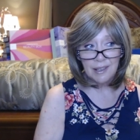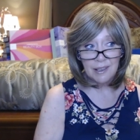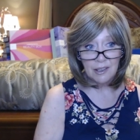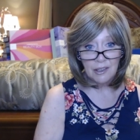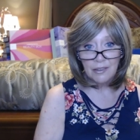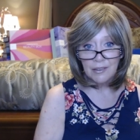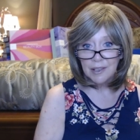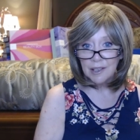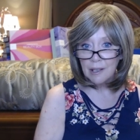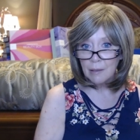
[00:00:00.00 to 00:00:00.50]
and I
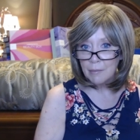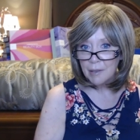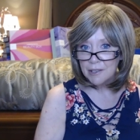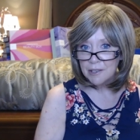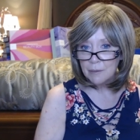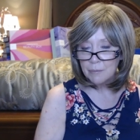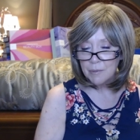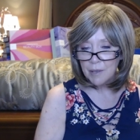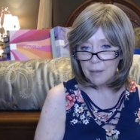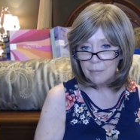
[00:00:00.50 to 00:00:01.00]
already got my
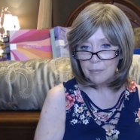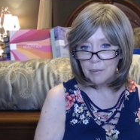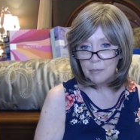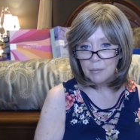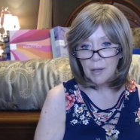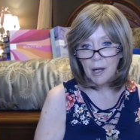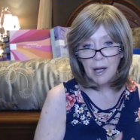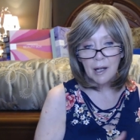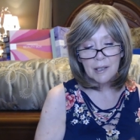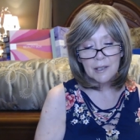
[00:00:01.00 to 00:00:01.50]
September
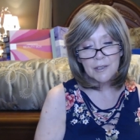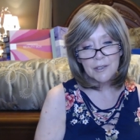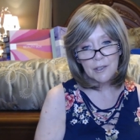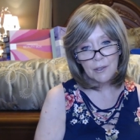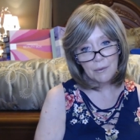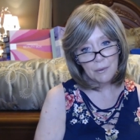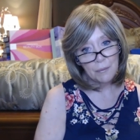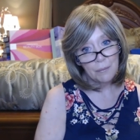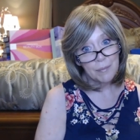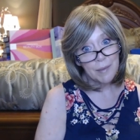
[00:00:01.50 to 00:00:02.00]
box
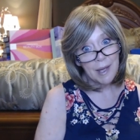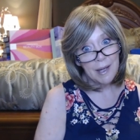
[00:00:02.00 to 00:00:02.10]
so